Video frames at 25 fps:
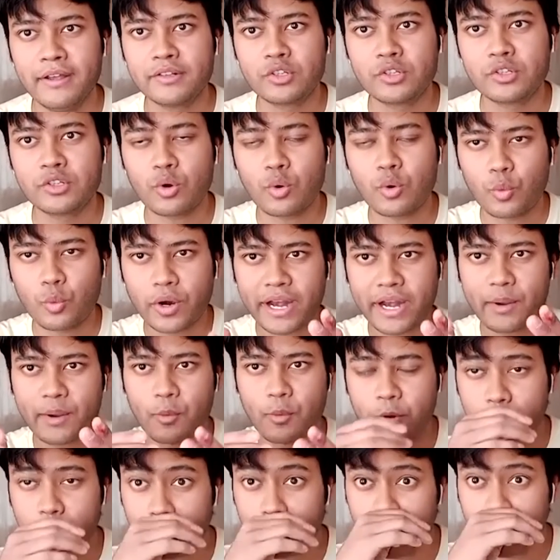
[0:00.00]
So what I
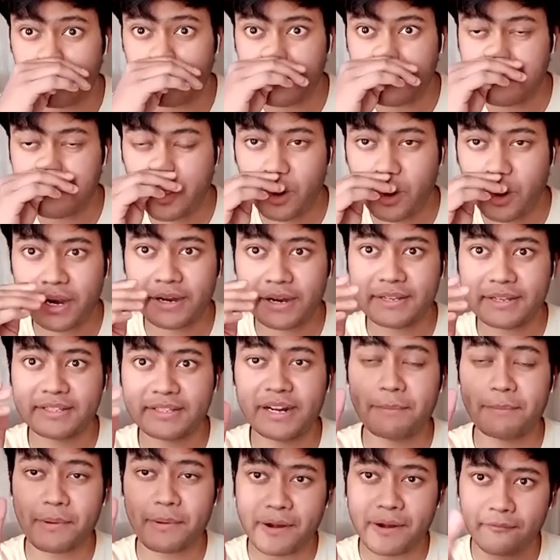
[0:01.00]
want to know from your end is
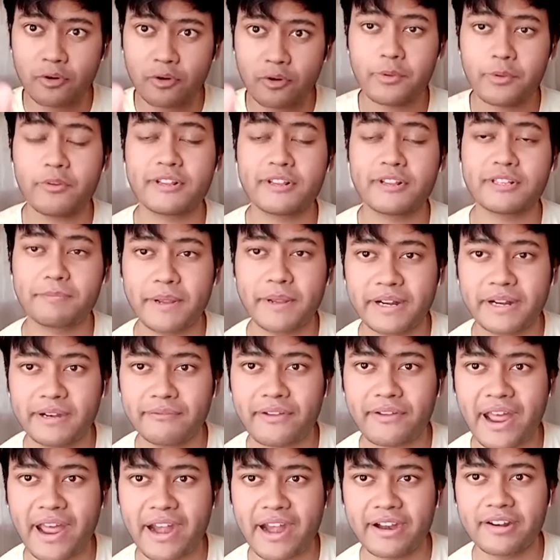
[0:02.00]
that apart from your
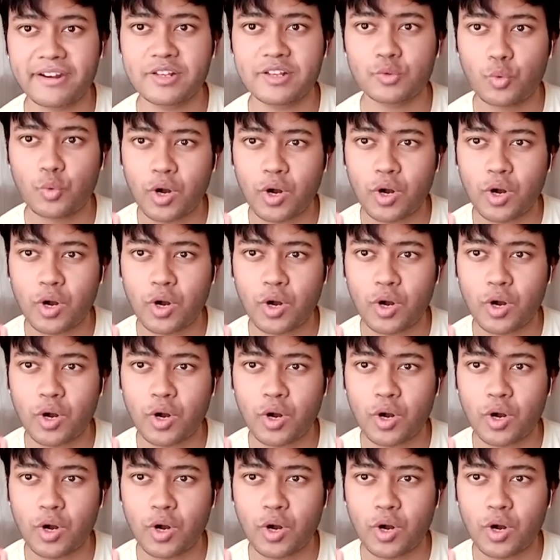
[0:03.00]
respective characters,